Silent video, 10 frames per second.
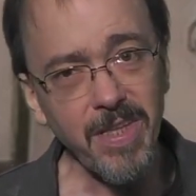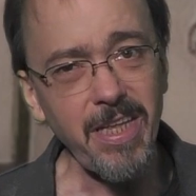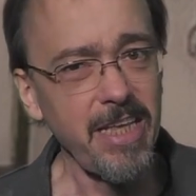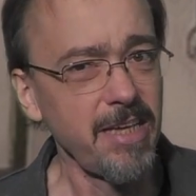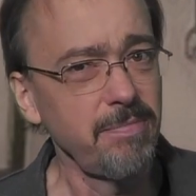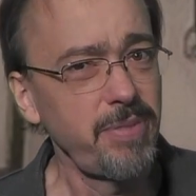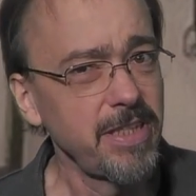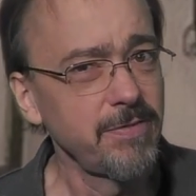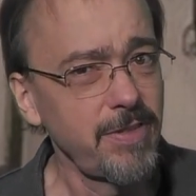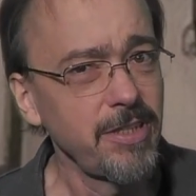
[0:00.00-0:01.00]
and being
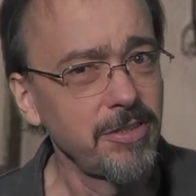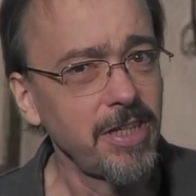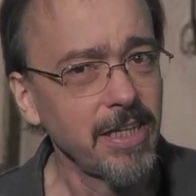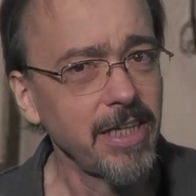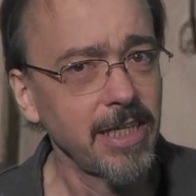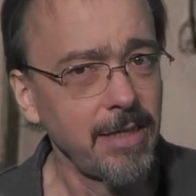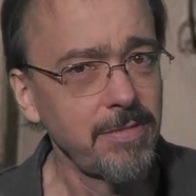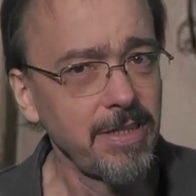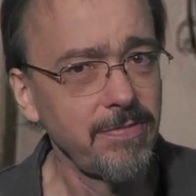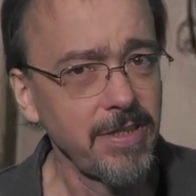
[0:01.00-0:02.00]
a video jockey on
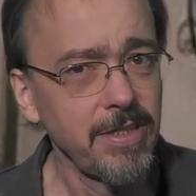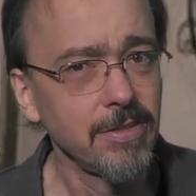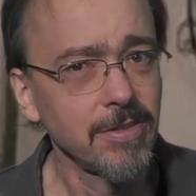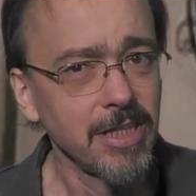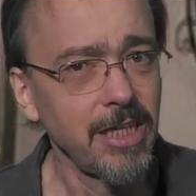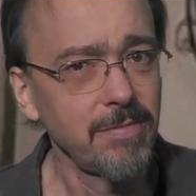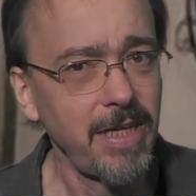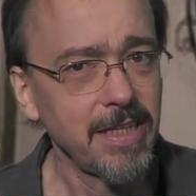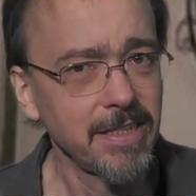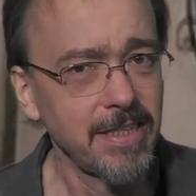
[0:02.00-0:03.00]
MTV early on
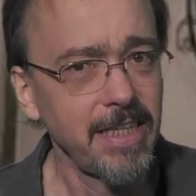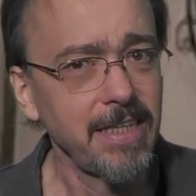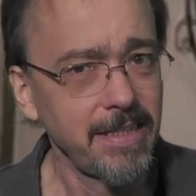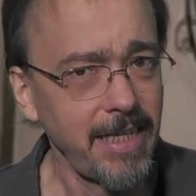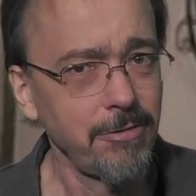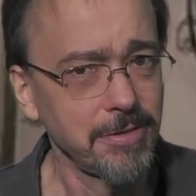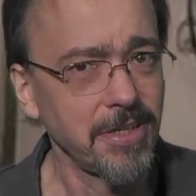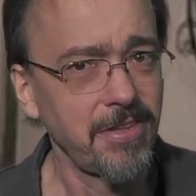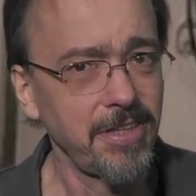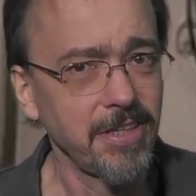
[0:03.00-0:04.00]
back in the day, that was
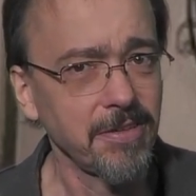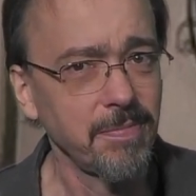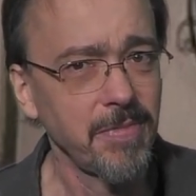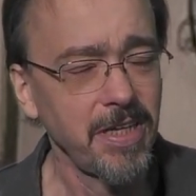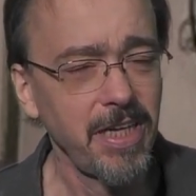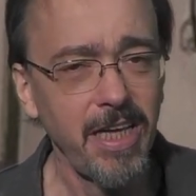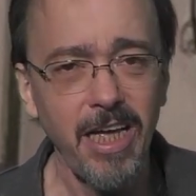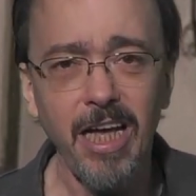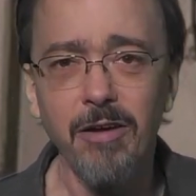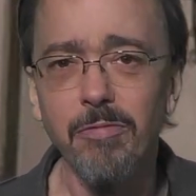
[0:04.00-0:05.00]
a thing.
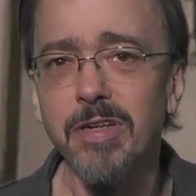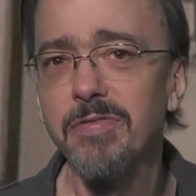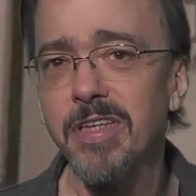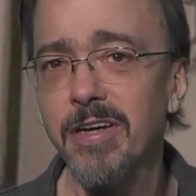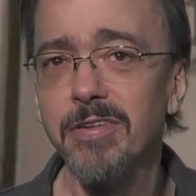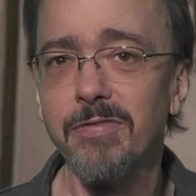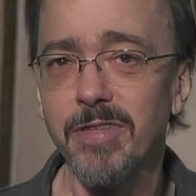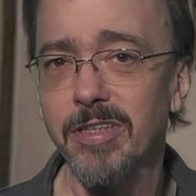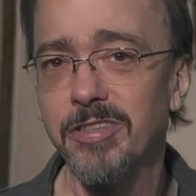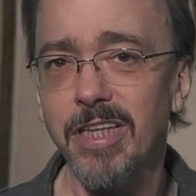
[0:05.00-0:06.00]
And one of the other
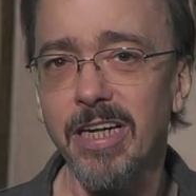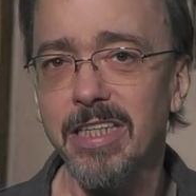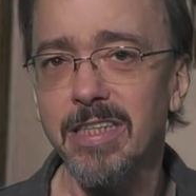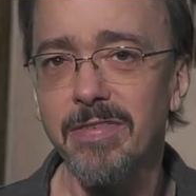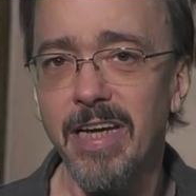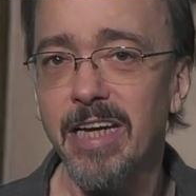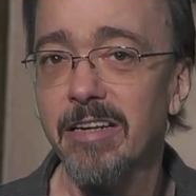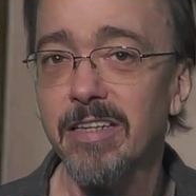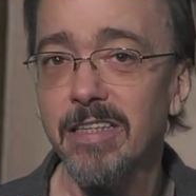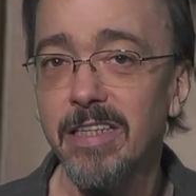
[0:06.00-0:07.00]
video jockeys of that
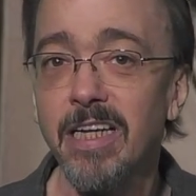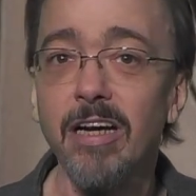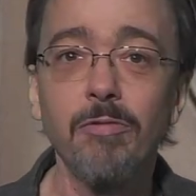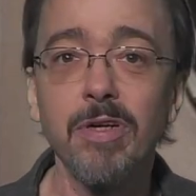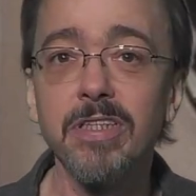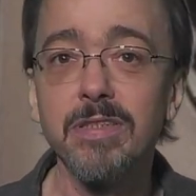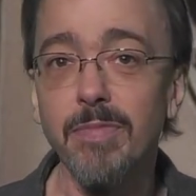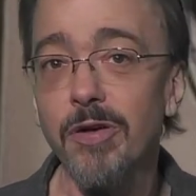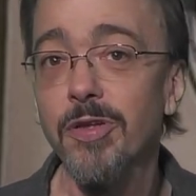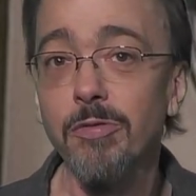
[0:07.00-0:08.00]
era was
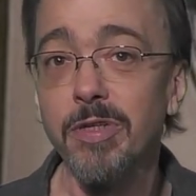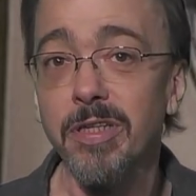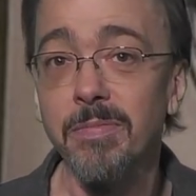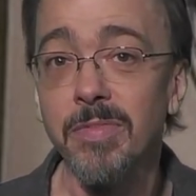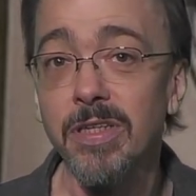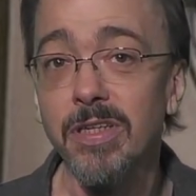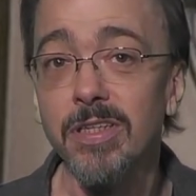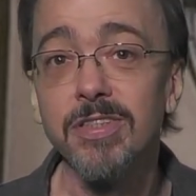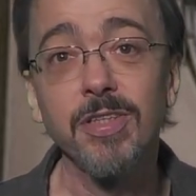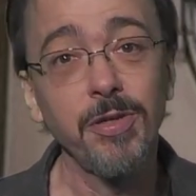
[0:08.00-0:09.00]
Martha Quinn.
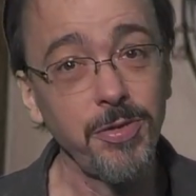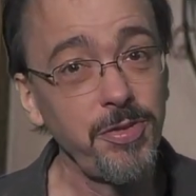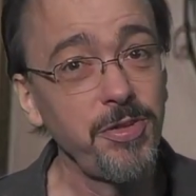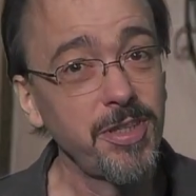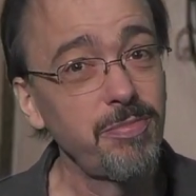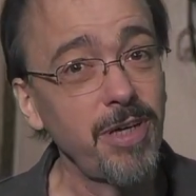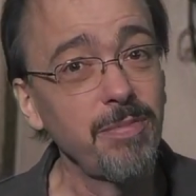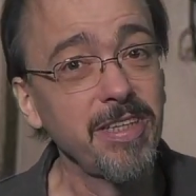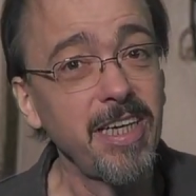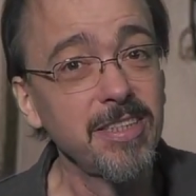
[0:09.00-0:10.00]
So you can
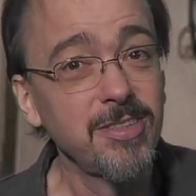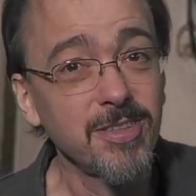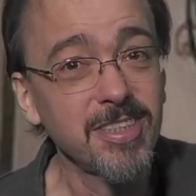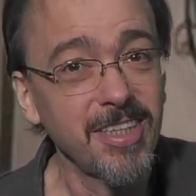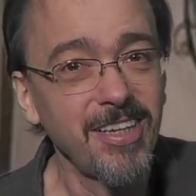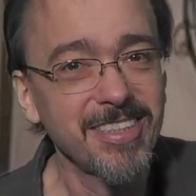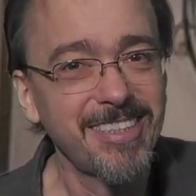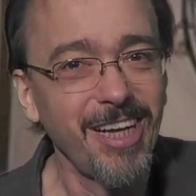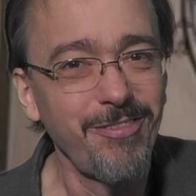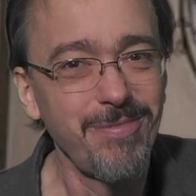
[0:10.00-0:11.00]
probably guess who the song
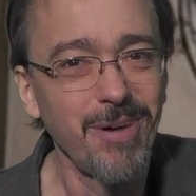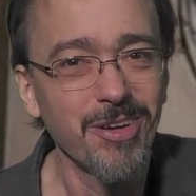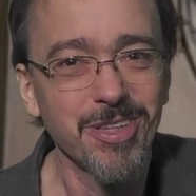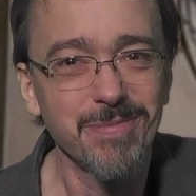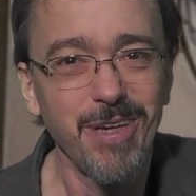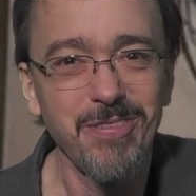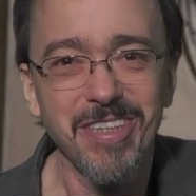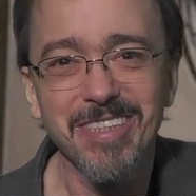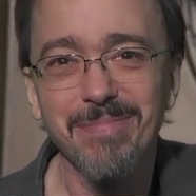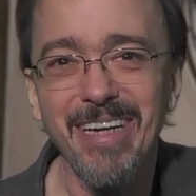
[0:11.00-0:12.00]
Stuffing Martha's Muffin
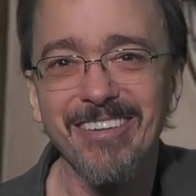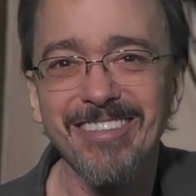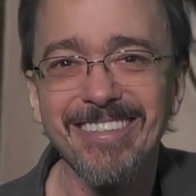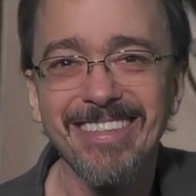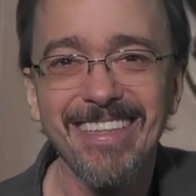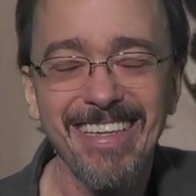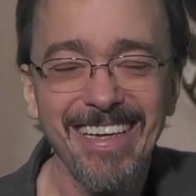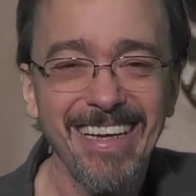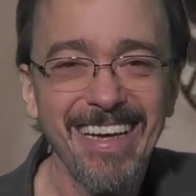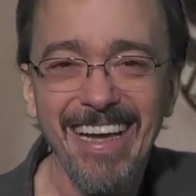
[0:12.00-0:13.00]
is about.
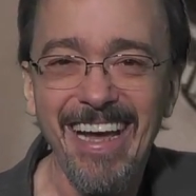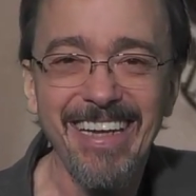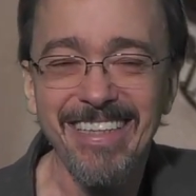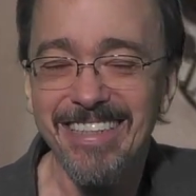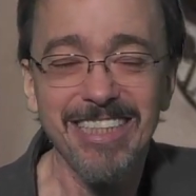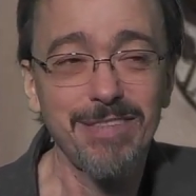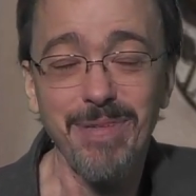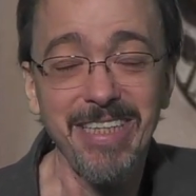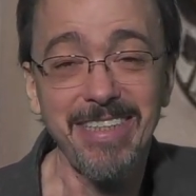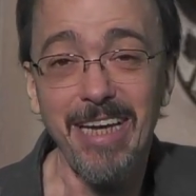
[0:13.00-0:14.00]
And
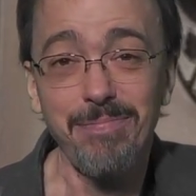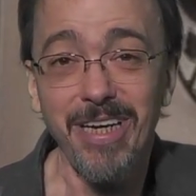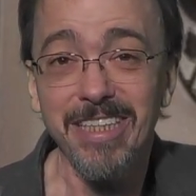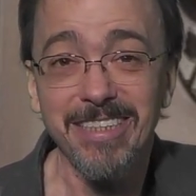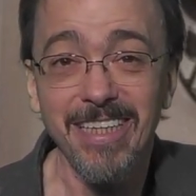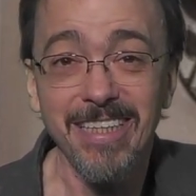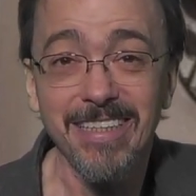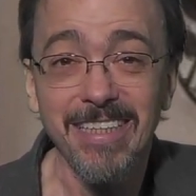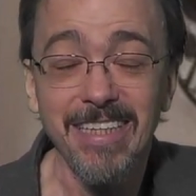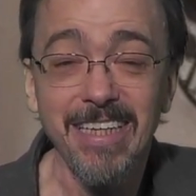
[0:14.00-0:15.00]
despite that potshot,
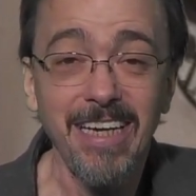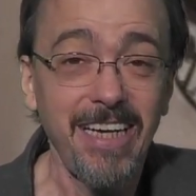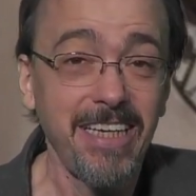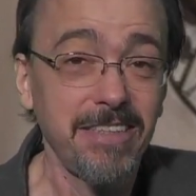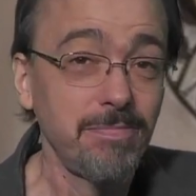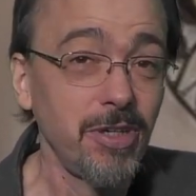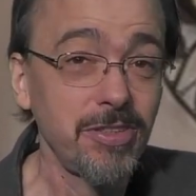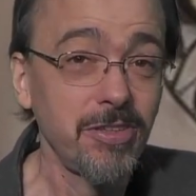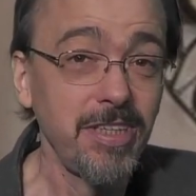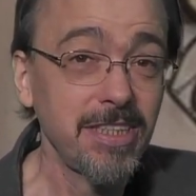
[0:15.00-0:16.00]
uh,
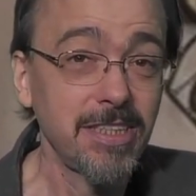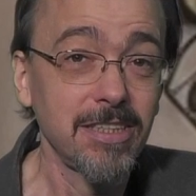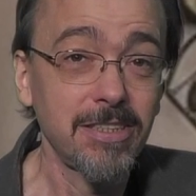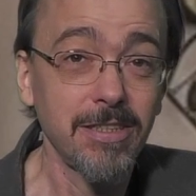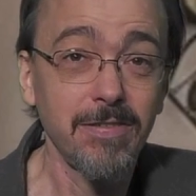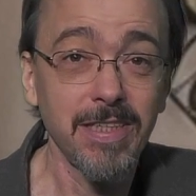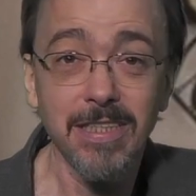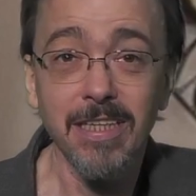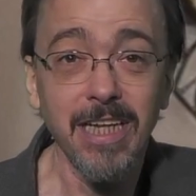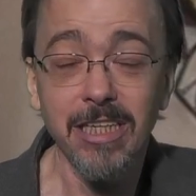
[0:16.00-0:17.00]
Mojo Nixon served as
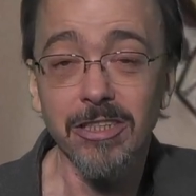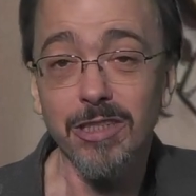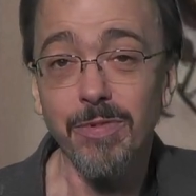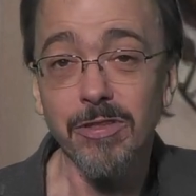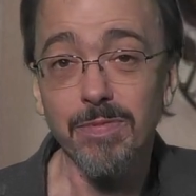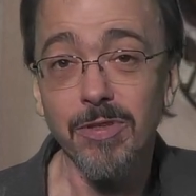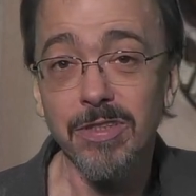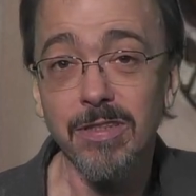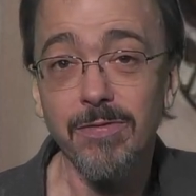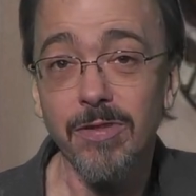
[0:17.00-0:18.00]
an occasional
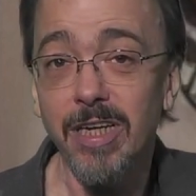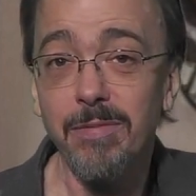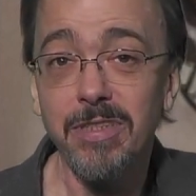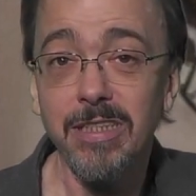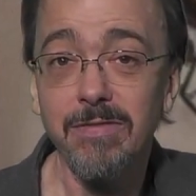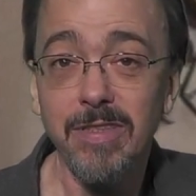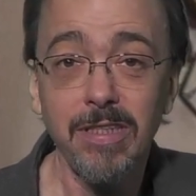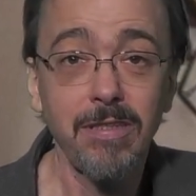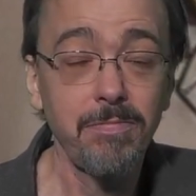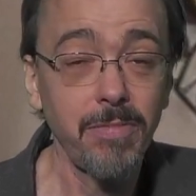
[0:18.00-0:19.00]
spokesperson for
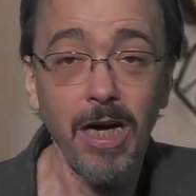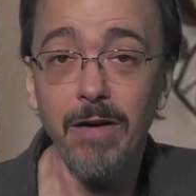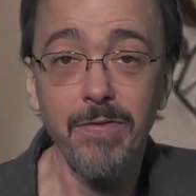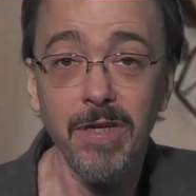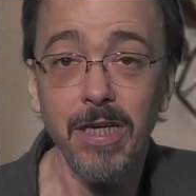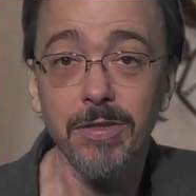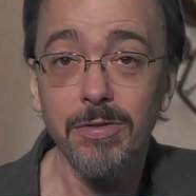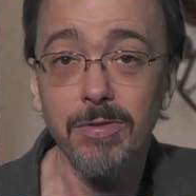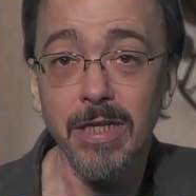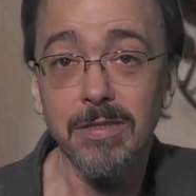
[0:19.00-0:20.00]
MTV off and on
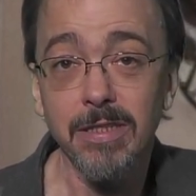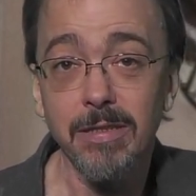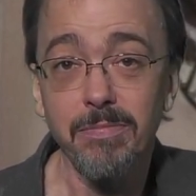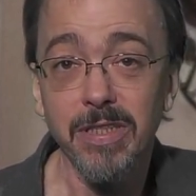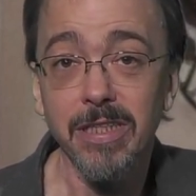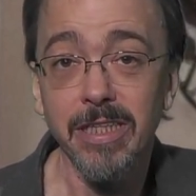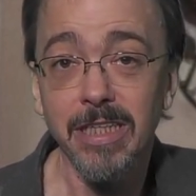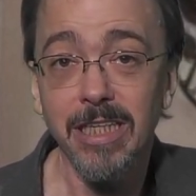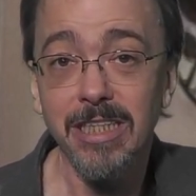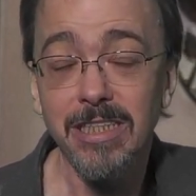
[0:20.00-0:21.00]
throughout the mid late
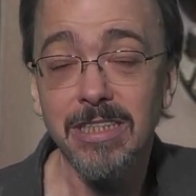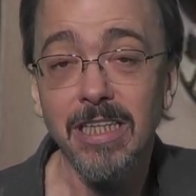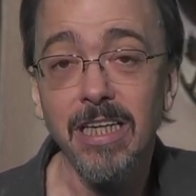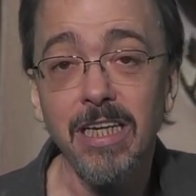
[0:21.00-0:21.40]
80s